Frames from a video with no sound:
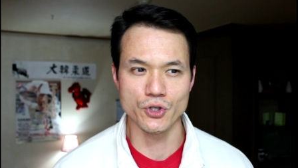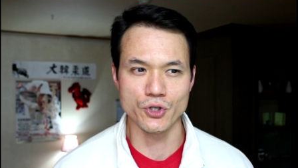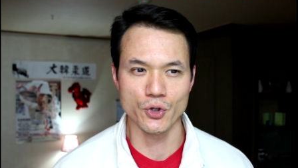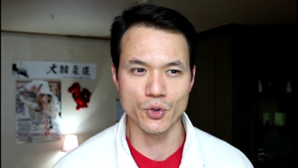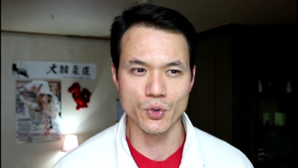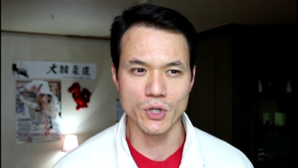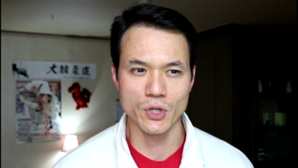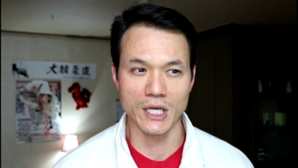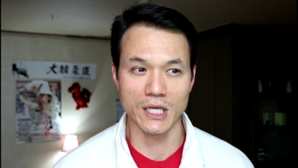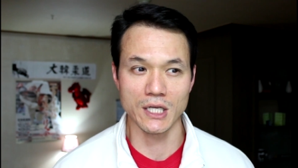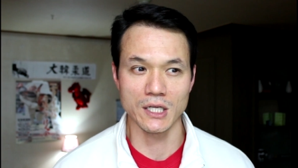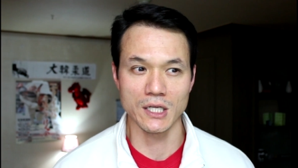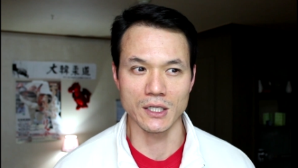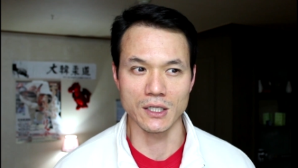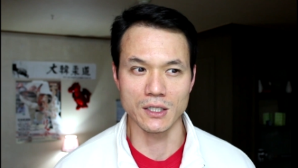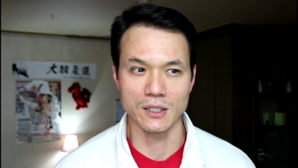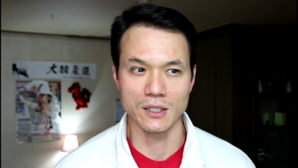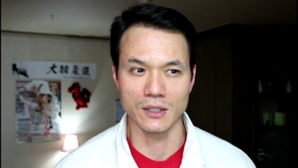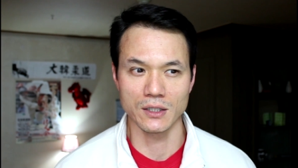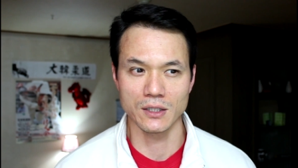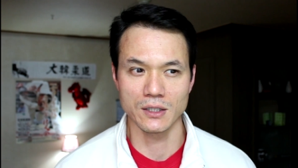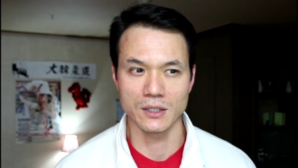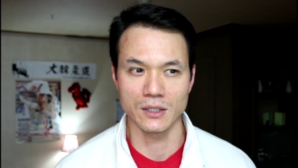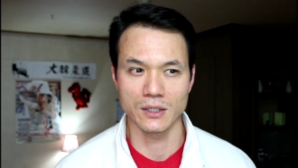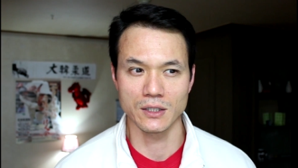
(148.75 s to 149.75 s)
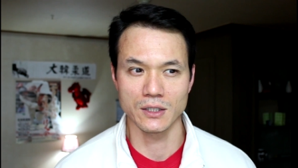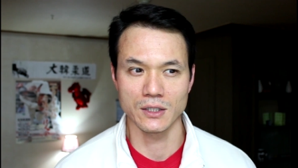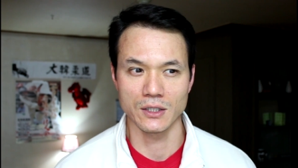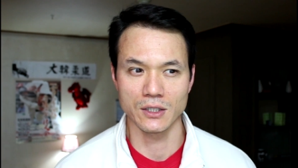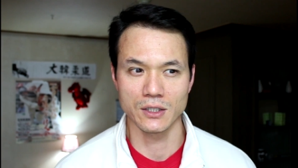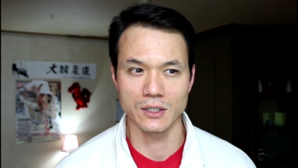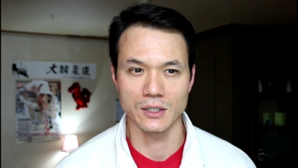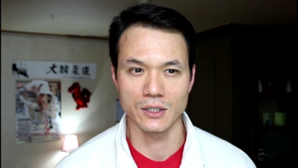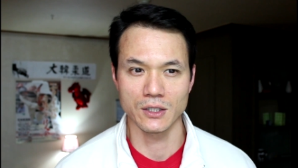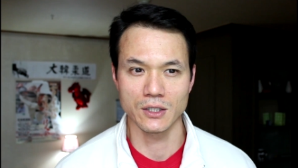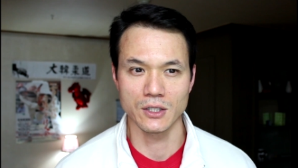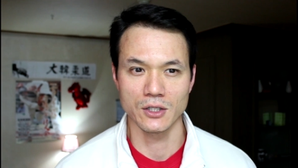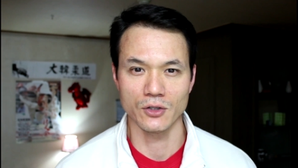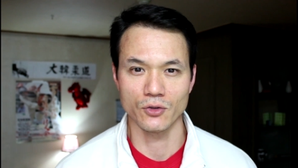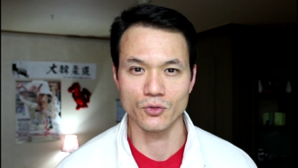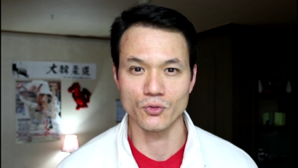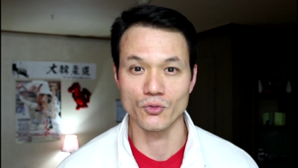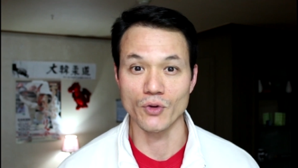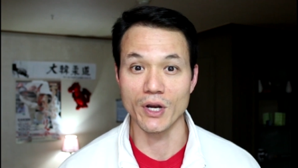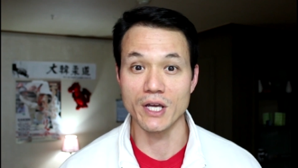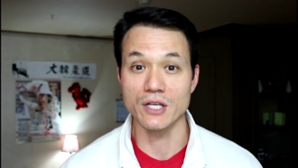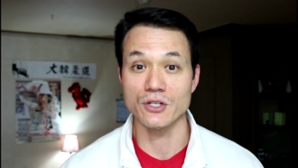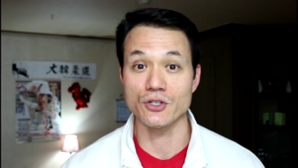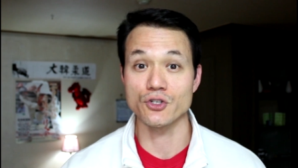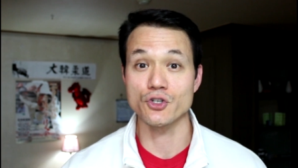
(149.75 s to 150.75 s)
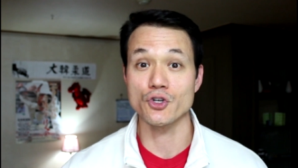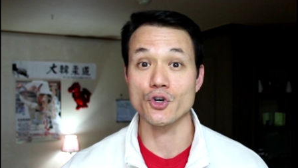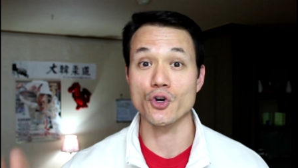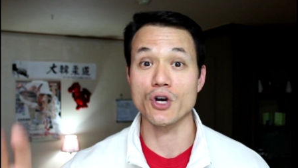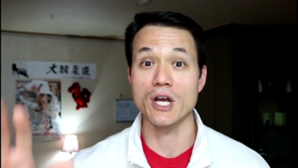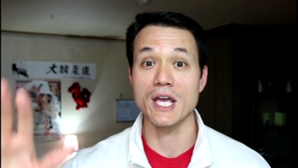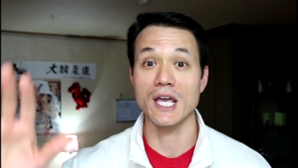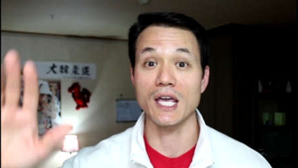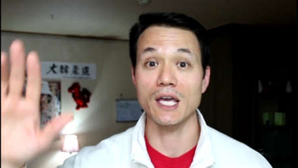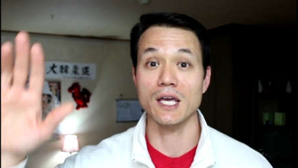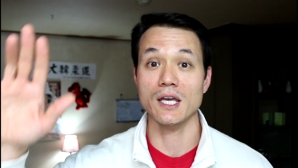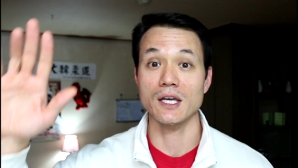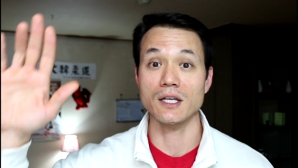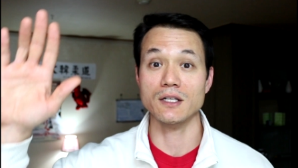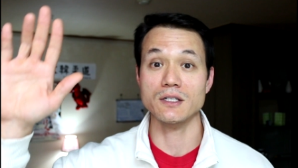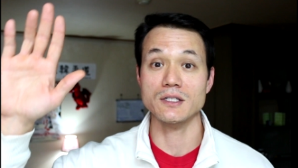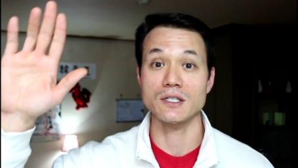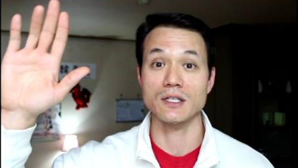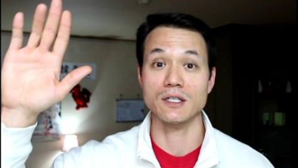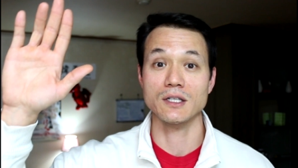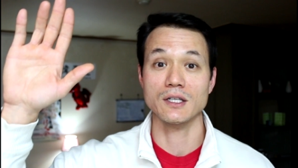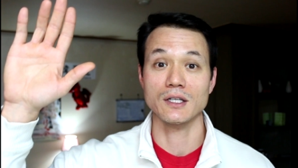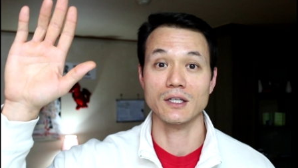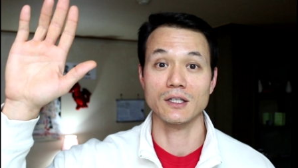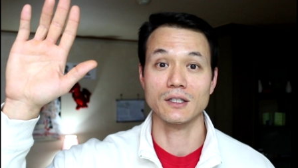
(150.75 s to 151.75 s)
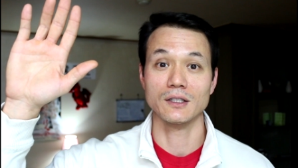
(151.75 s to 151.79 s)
doing? Raise your hand.